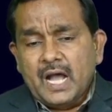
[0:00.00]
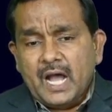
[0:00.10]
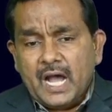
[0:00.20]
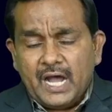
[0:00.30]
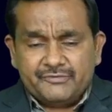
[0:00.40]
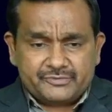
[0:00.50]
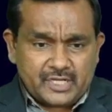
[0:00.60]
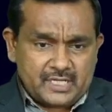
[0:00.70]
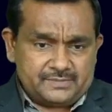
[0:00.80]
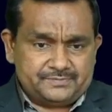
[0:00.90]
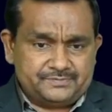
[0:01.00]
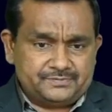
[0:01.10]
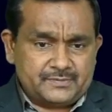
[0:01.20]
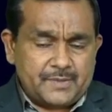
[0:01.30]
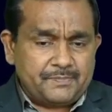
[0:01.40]
after
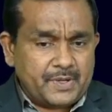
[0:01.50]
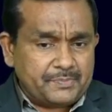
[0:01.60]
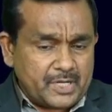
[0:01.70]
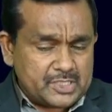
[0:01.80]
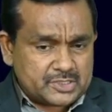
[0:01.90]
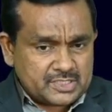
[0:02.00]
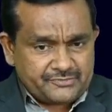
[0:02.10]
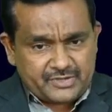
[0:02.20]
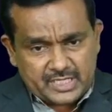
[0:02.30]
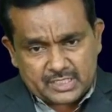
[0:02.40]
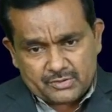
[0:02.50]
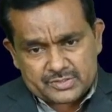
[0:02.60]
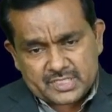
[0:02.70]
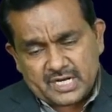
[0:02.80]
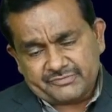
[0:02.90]
preparation of
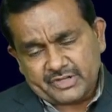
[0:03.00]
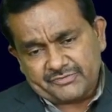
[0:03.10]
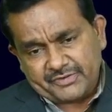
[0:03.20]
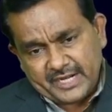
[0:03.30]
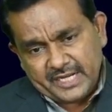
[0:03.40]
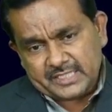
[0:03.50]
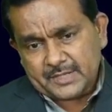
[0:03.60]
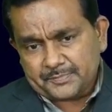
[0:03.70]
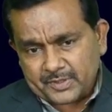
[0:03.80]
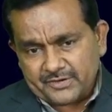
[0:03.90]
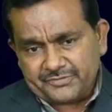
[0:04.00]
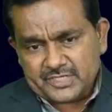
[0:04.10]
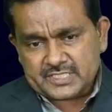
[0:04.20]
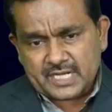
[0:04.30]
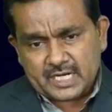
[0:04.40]
accounts, after finding the
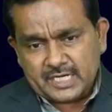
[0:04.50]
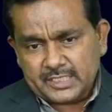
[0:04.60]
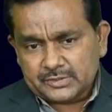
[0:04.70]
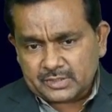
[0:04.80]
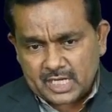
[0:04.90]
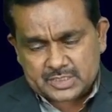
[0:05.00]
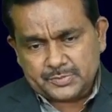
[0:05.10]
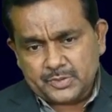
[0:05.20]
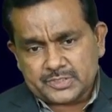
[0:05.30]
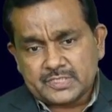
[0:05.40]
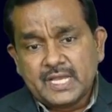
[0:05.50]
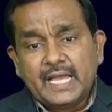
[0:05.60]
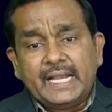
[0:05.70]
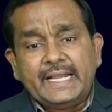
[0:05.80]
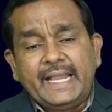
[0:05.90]
profits according to cost books,
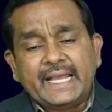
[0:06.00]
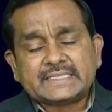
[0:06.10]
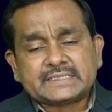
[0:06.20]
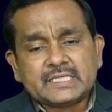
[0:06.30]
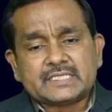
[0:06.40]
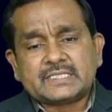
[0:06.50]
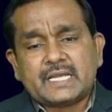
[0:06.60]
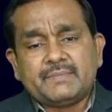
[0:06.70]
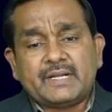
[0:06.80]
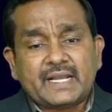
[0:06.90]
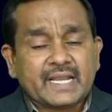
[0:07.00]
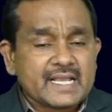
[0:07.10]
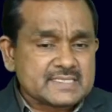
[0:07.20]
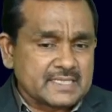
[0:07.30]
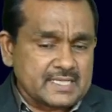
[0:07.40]
next segment
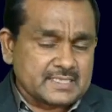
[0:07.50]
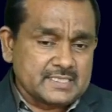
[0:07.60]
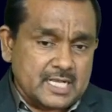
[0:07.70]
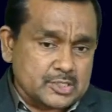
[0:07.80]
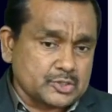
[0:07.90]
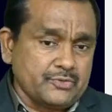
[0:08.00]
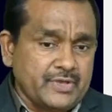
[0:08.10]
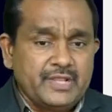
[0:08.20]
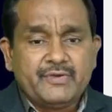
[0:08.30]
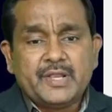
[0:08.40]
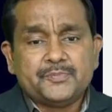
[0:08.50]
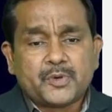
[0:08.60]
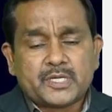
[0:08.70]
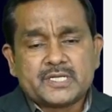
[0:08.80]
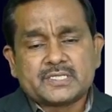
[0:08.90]
reconciliation is also very
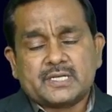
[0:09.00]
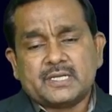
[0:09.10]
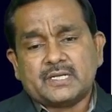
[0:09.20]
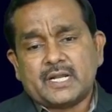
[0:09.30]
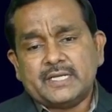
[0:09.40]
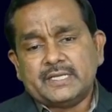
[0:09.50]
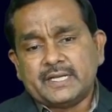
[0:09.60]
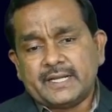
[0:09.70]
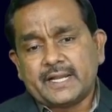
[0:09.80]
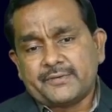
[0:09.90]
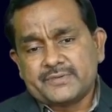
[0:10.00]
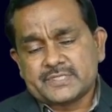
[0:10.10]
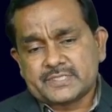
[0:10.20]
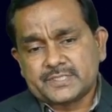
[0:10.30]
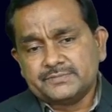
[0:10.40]
important, sir, under non-integrated accounting
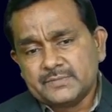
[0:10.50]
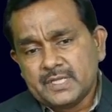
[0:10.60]
system.